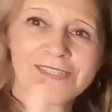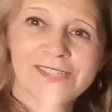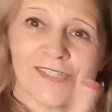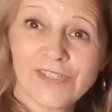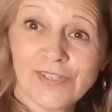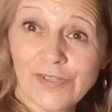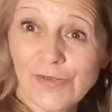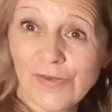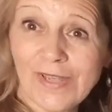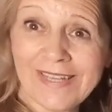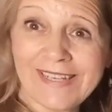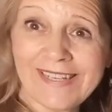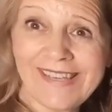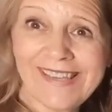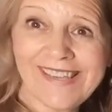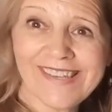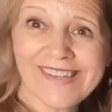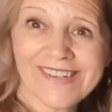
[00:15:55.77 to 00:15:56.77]
So you can
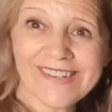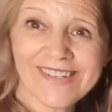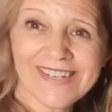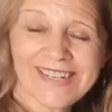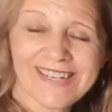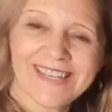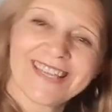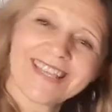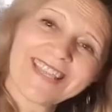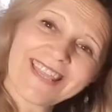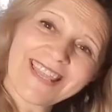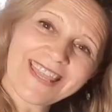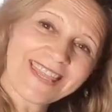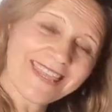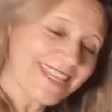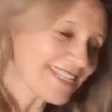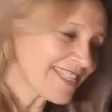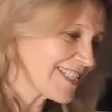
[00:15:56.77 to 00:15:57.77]
hear
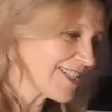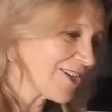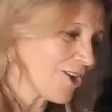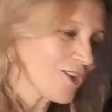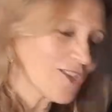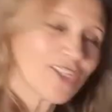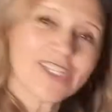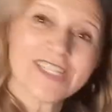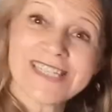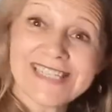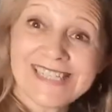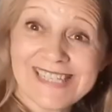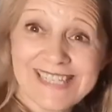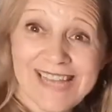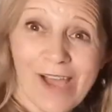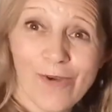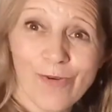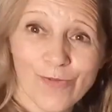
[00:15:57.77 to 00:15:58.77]
the sauce is
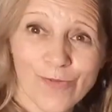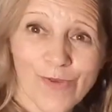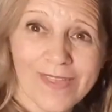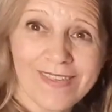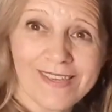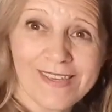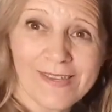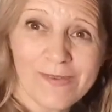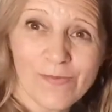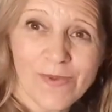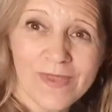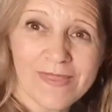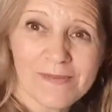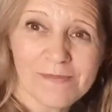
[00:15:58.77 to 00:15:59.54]
now ready with the